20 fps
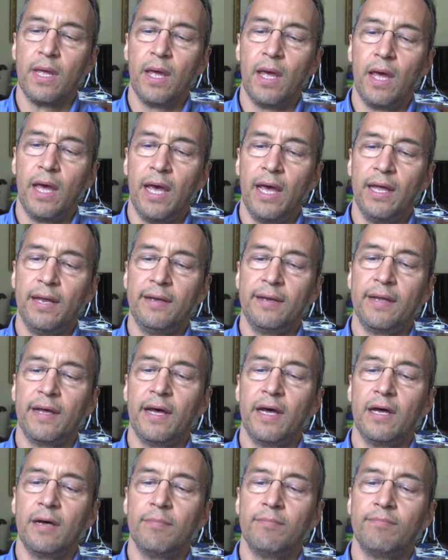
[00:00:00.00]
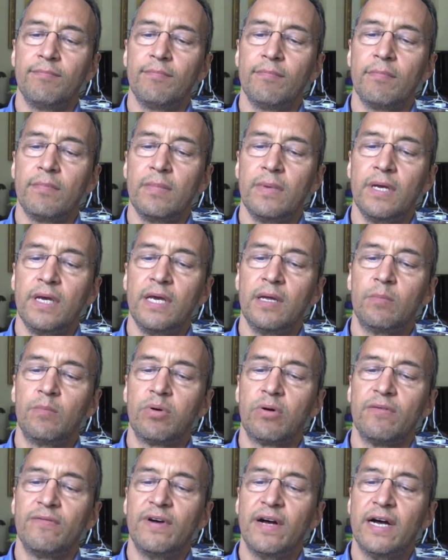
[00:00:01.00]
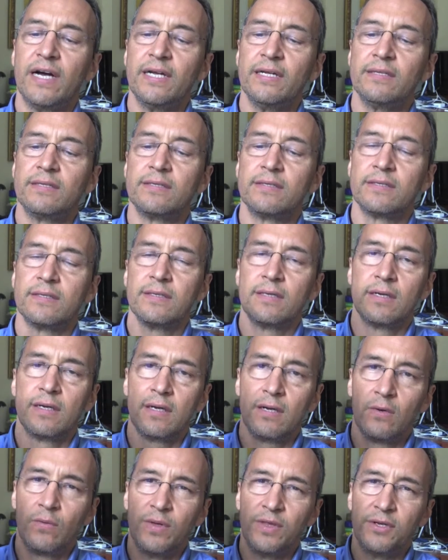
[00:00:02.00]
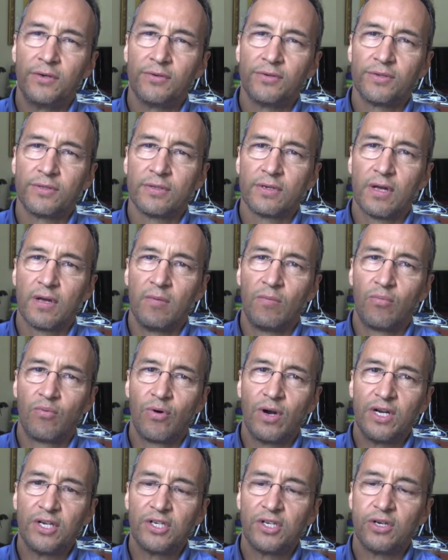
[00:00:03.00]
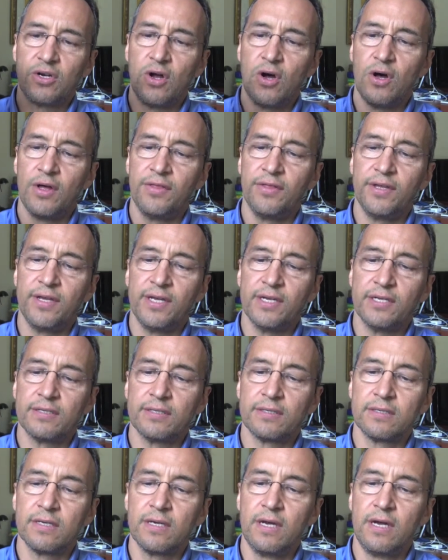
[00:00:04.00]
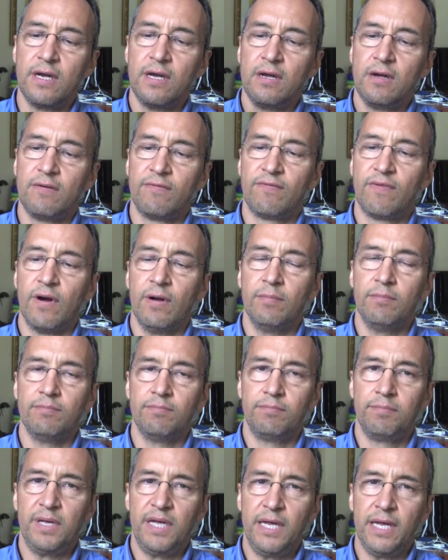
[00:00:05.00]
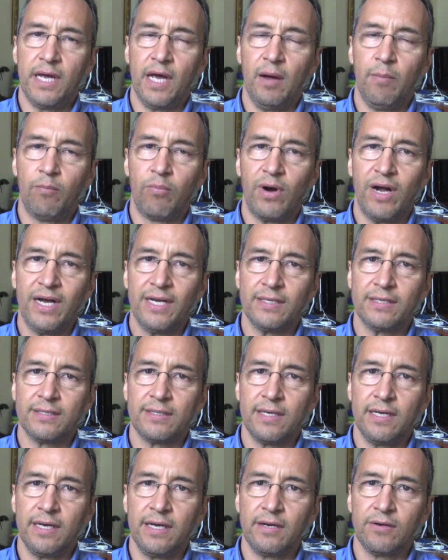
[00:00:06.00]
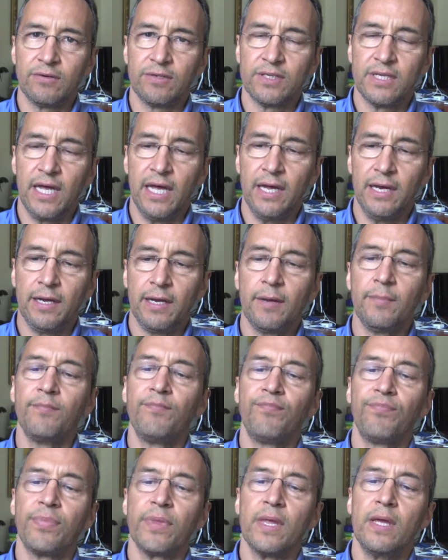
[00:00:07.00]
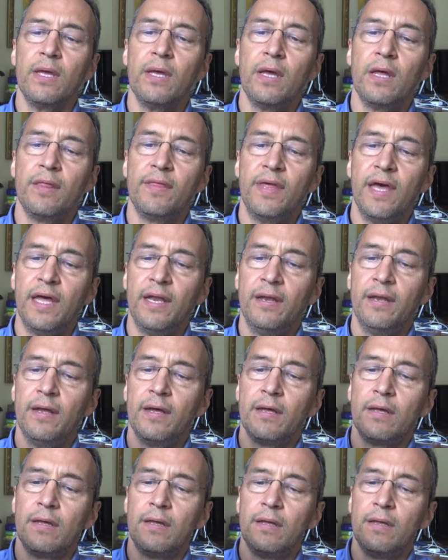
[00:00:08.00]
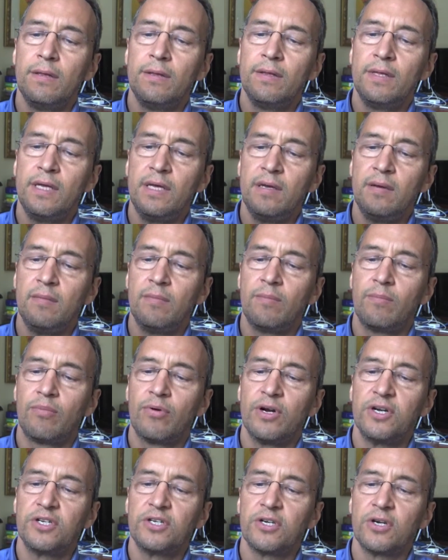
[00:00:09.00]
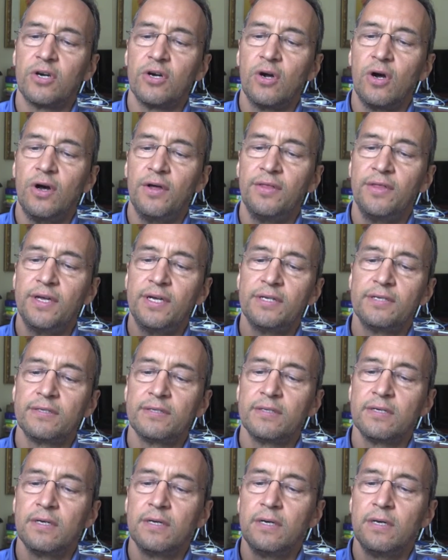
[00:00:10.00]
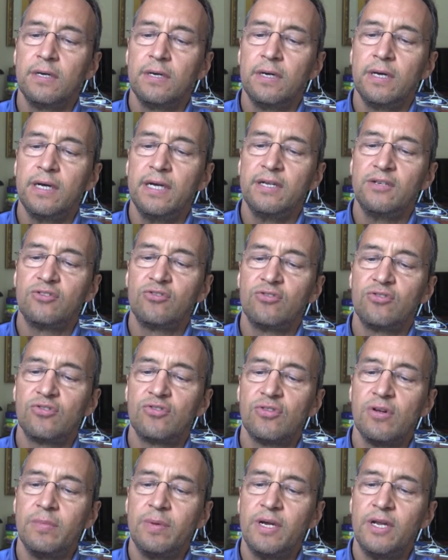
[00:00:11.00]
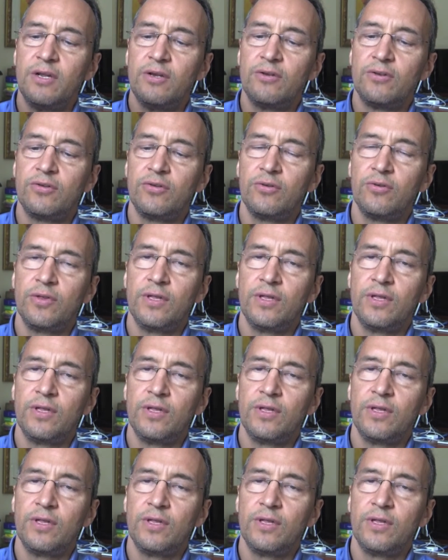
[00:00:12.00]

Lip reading: and it provides, when there's compression on this, from being upright, sitting, or standing, then the pressure on this is distributed to